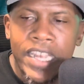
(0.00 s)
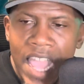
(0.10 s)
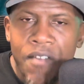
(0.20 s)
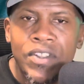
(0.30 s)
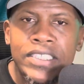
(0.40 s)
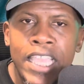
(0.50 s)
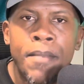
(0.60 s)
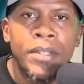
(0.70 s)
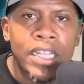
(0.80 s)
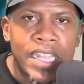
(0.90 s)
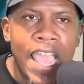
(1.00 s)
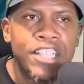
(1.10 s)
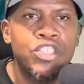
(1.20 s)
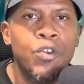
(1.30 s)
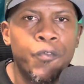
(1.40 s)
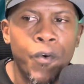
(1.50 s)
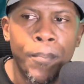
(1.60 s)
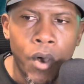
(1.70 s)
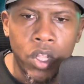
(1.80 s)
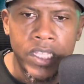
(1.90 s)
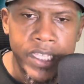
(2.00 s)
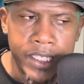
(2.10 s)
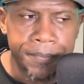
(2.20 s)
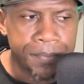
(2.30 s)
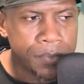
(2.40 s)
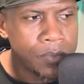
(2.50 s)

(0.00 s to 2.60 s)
every team in the National Football League,